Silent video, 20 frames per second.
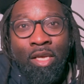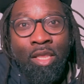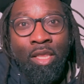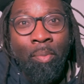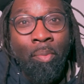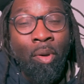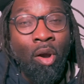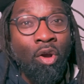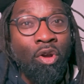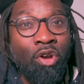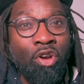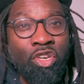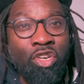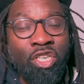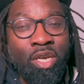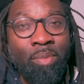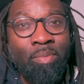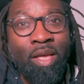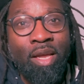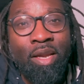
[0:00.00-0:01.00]

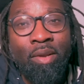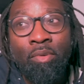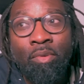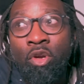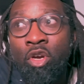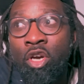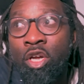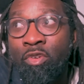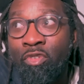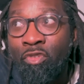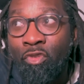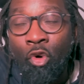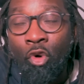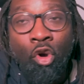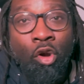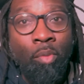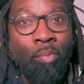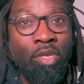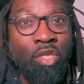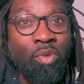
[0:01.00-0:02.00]
partnership that could
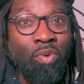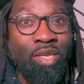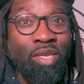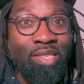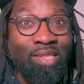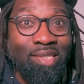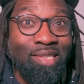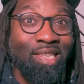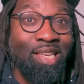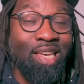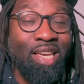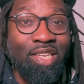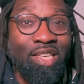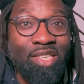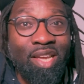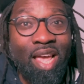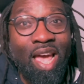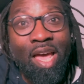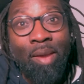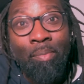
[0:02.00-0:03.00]
form between
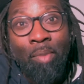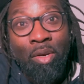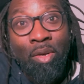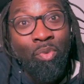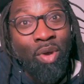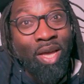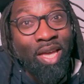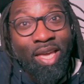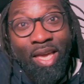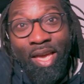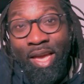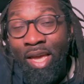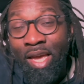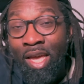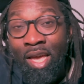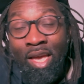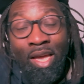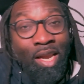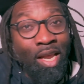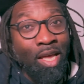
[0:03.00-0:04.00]
Ziyech and Madueke.
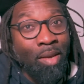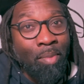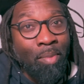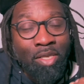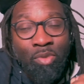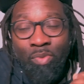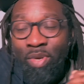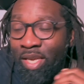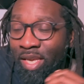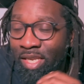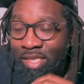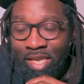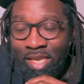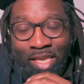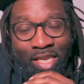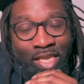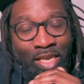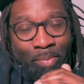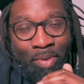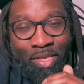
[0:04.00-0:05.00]
Like, Madueke is a
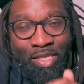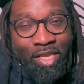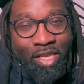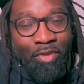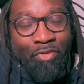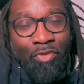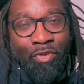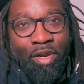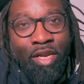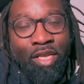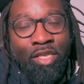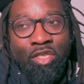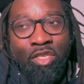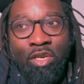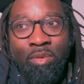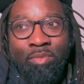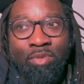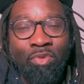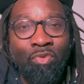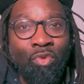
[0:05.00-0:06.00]
little bit different in
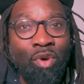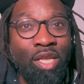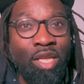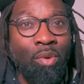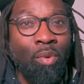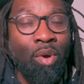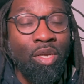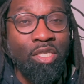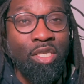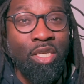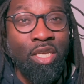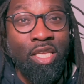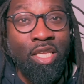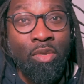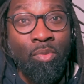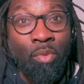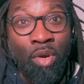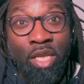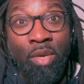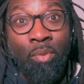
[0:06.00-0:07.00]
terms of what he wants
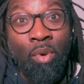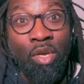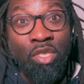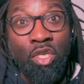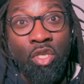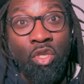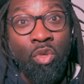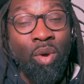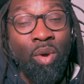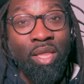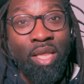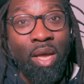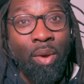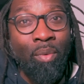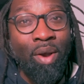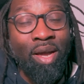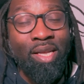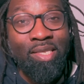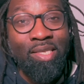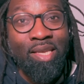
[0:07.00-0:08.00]
to do on that
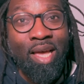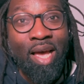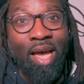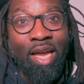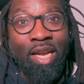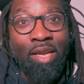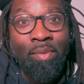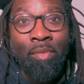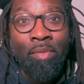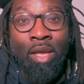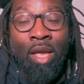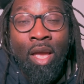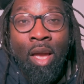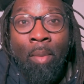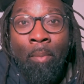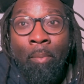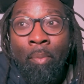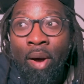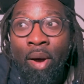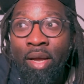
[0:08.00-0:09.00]
right side.
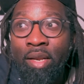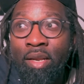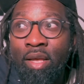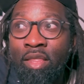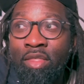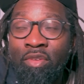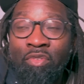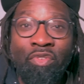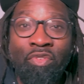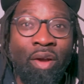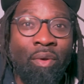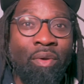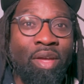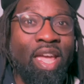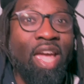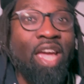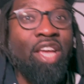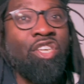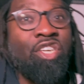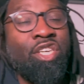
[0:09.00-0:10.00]
But the
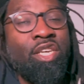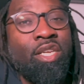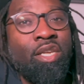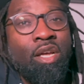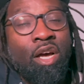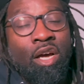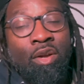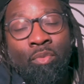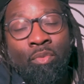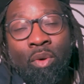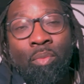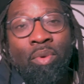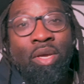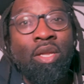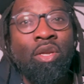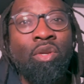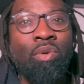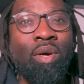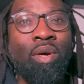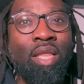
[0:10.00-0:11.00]
variation on what we
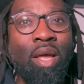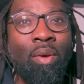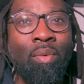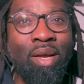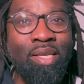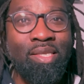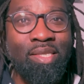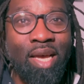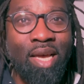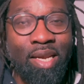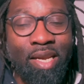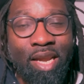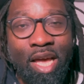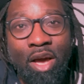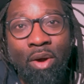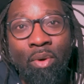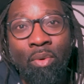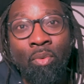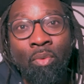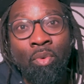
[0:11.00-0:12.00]
can do on that right side
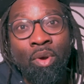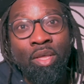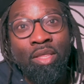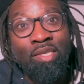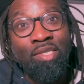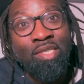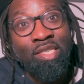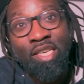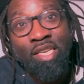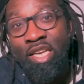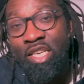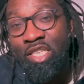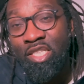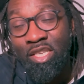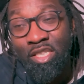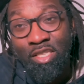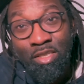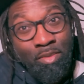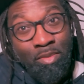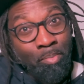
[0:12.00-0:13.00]
now with Ziyech,
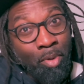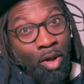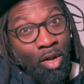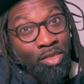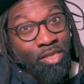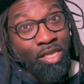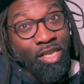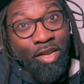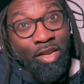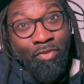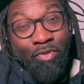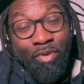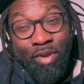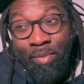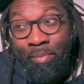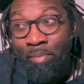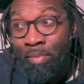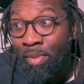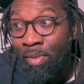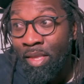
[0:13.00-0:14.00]
his ball delivery,
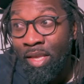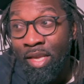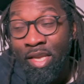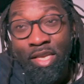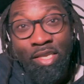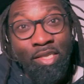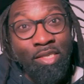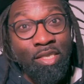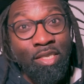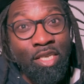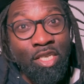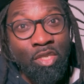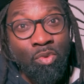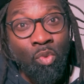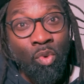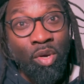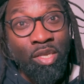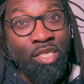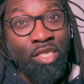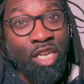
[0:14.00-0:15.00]
his
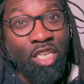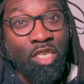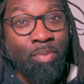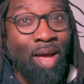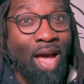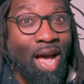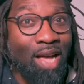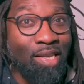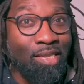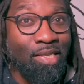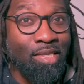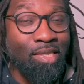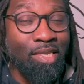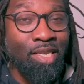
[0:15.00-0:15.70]
one-touch passes